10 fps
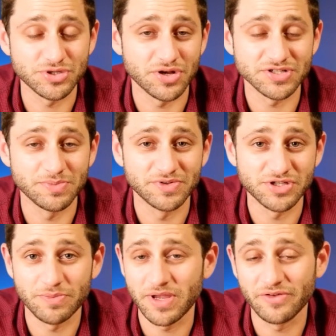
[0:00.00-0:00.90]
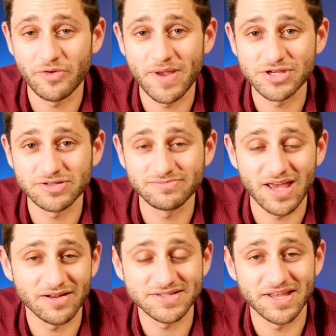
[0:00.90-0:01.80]
We'll share some shipping information
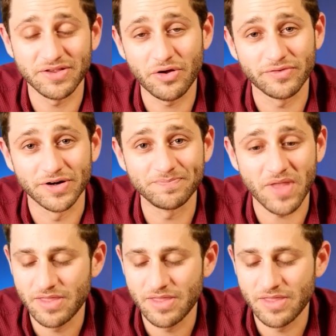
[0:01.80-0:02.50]
and I'll send it over.